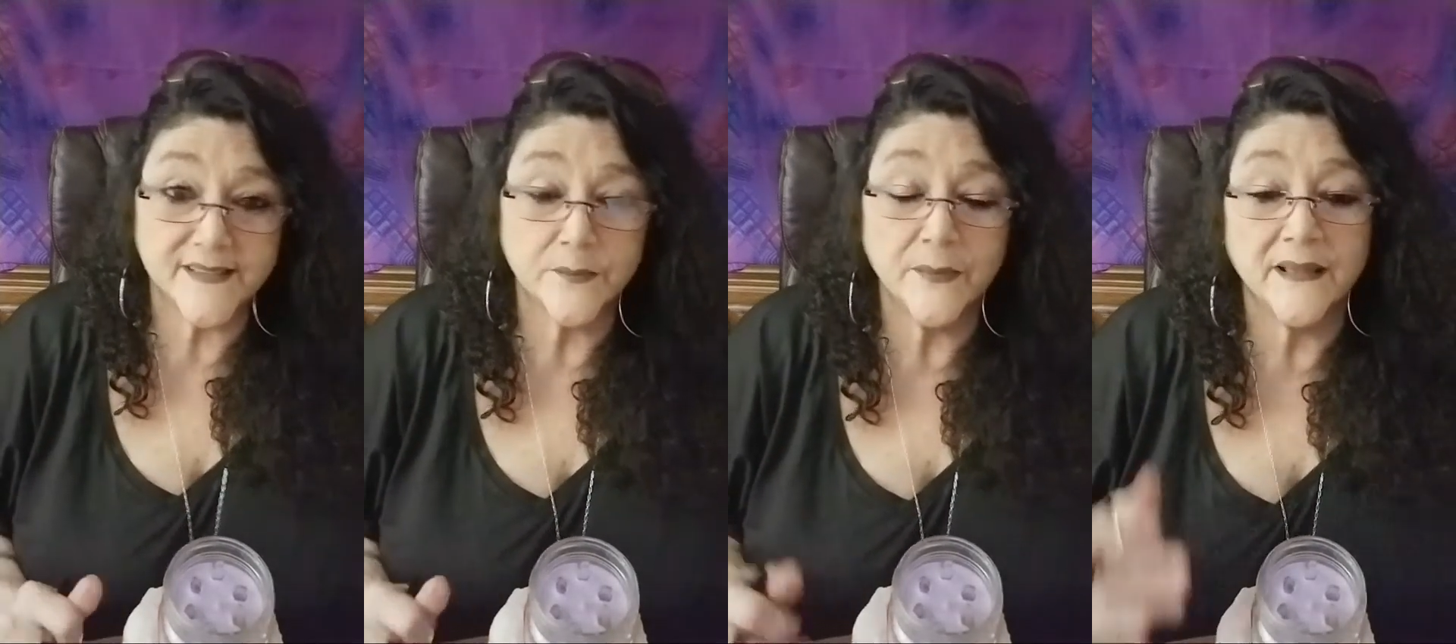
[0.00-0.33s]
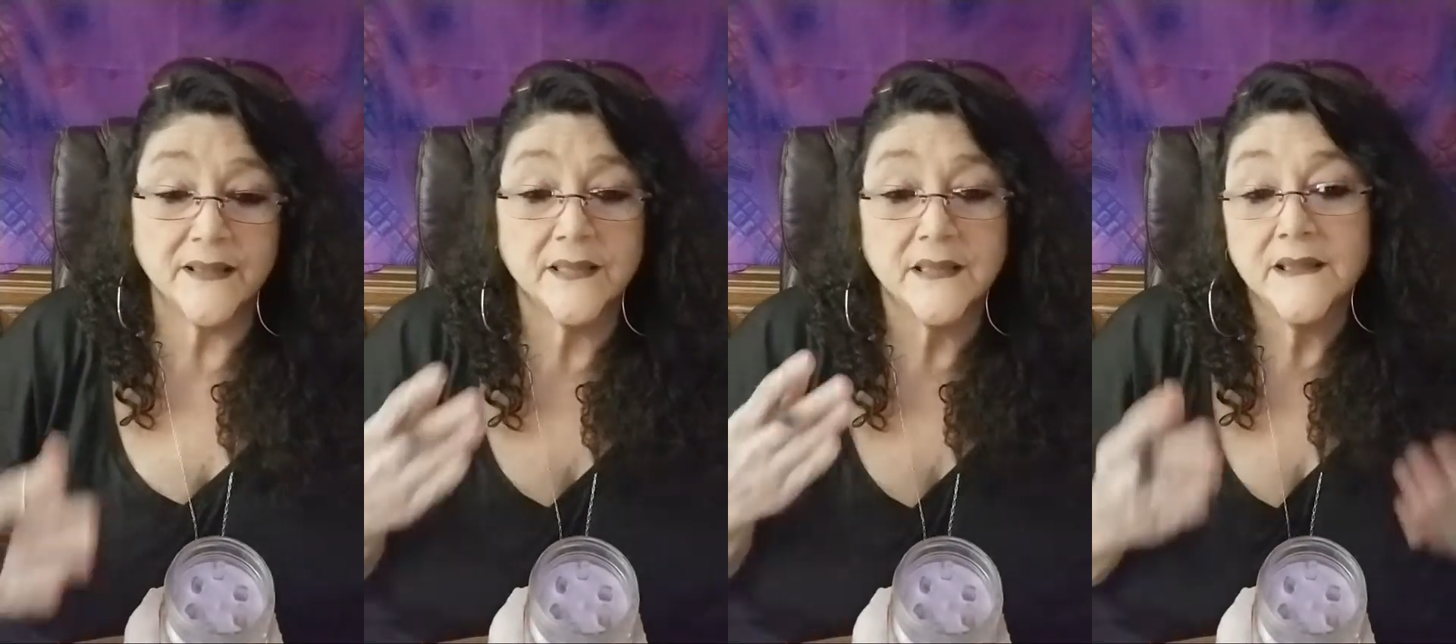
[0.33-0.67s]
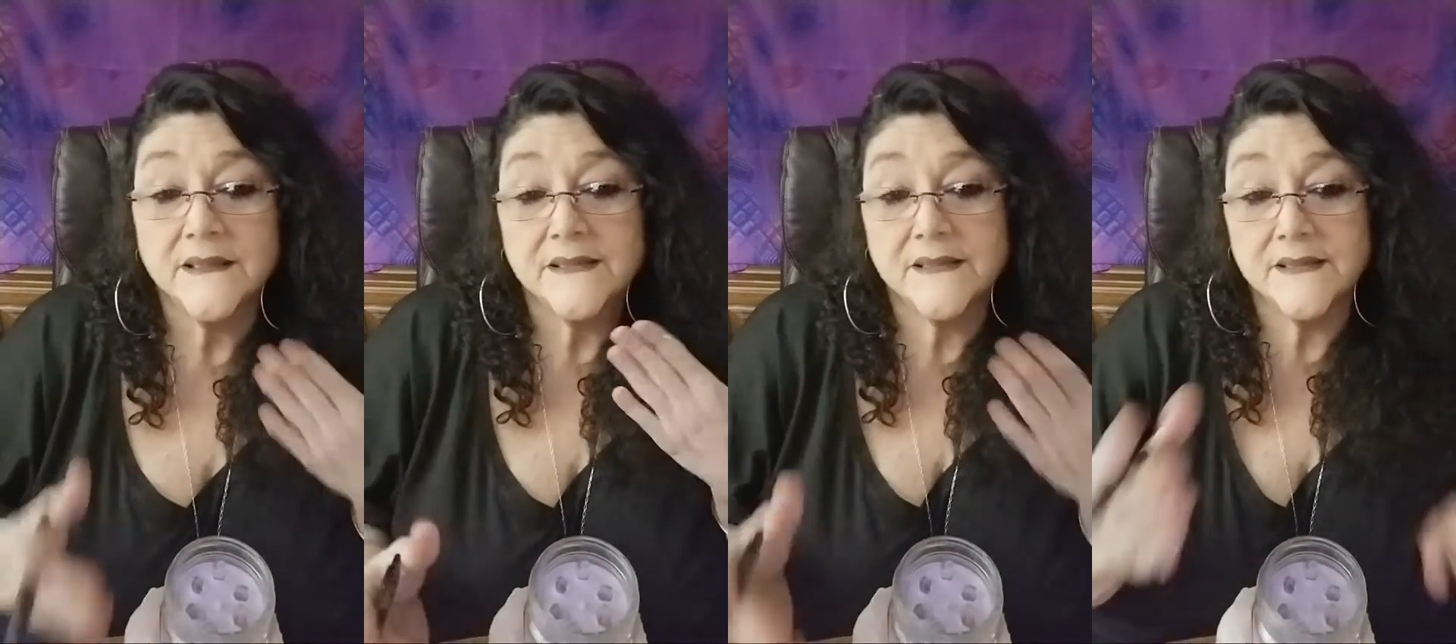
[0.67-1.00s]
months.
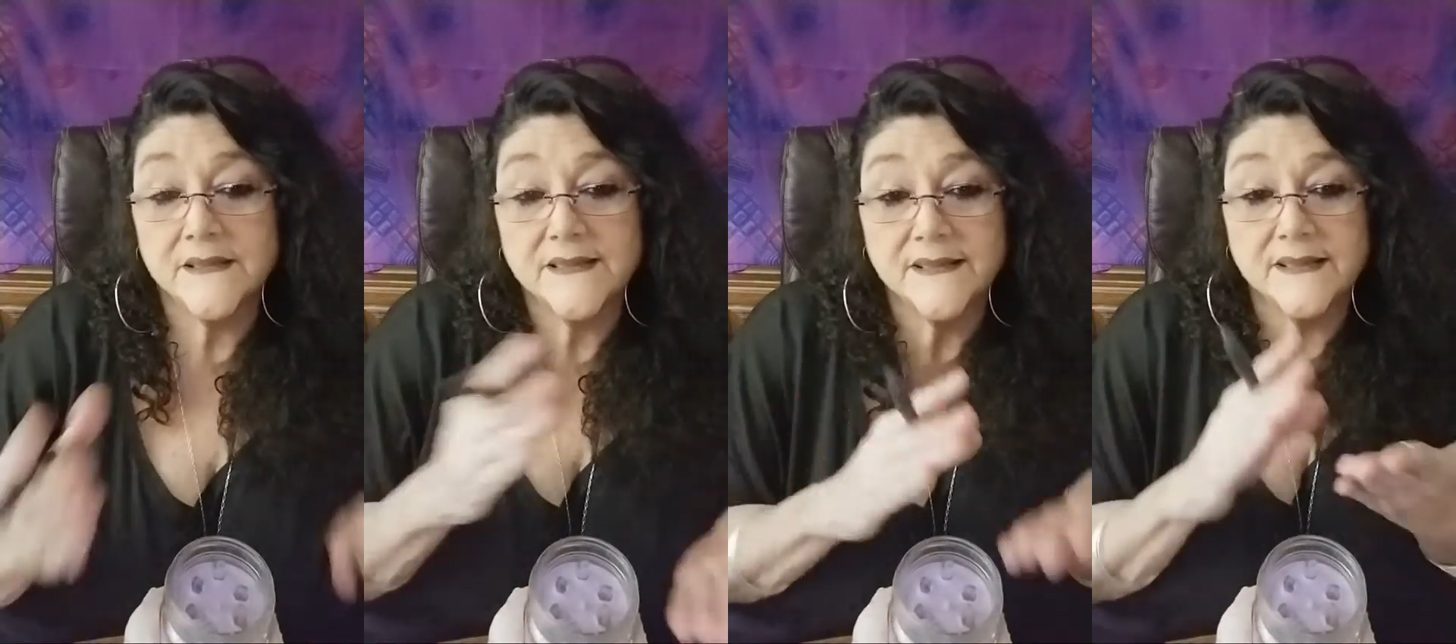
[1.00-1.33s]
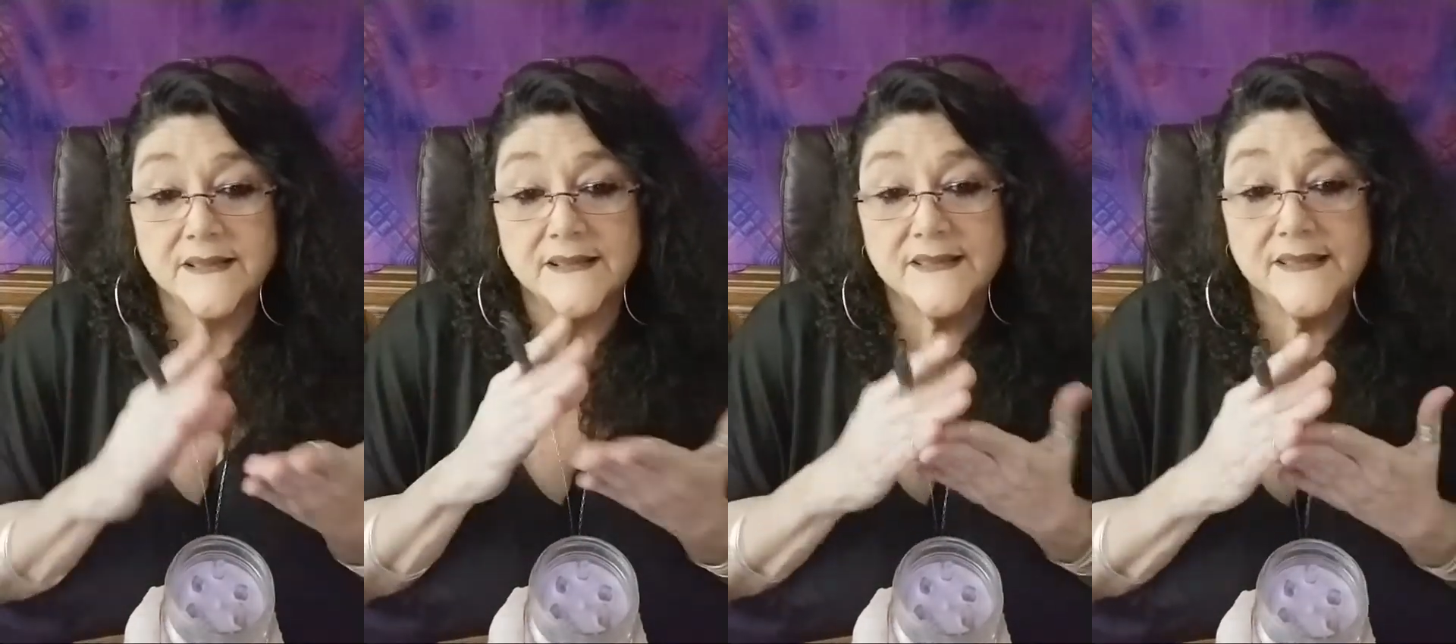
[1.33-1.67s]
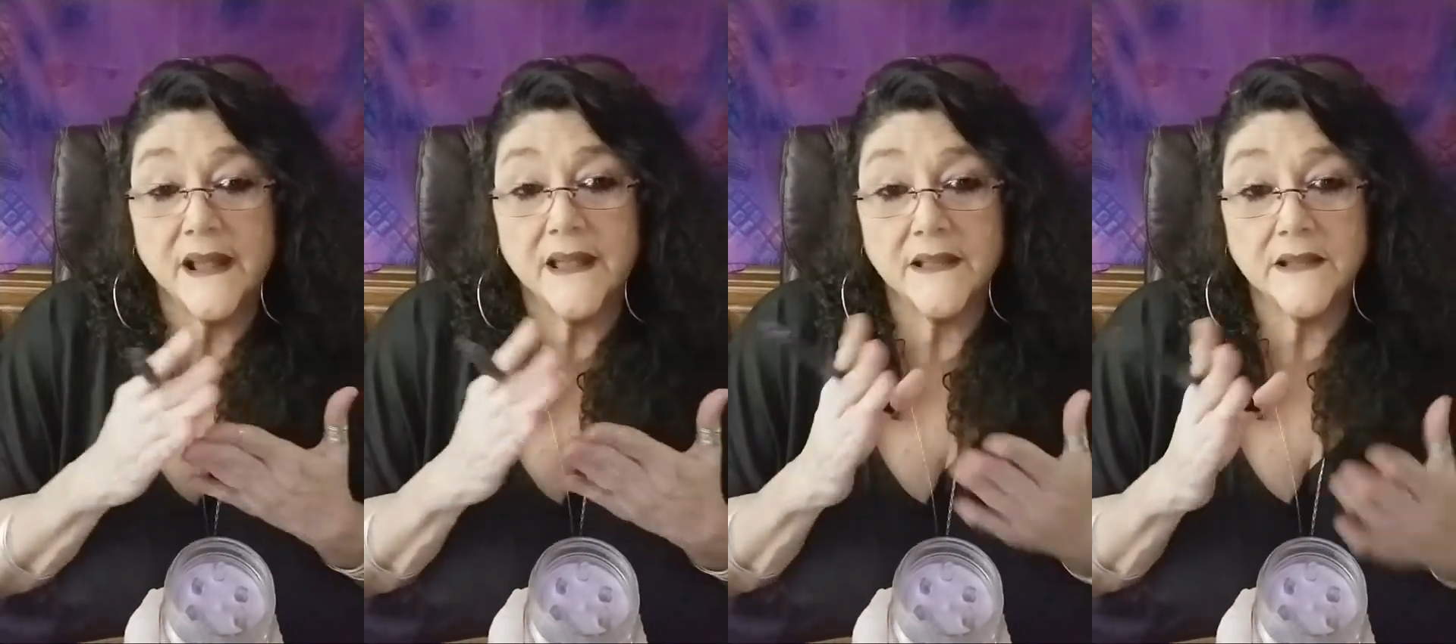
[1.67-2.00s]
So this is the
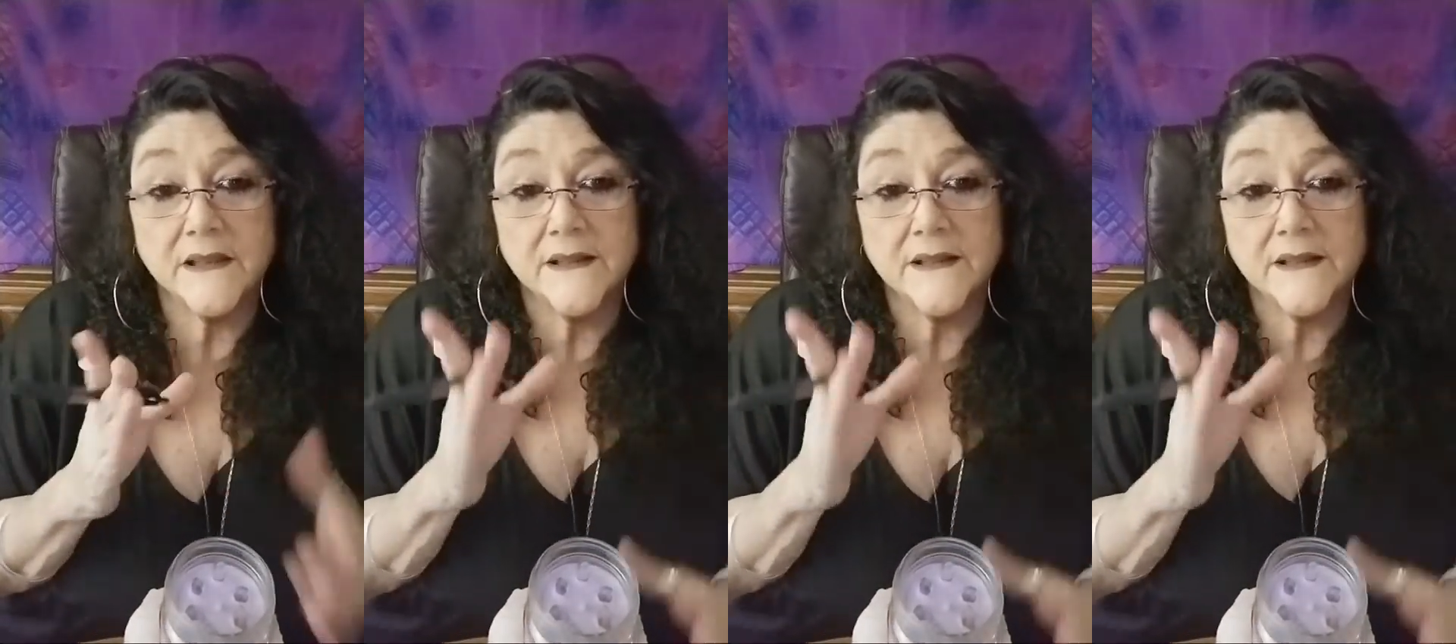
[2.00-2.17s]
second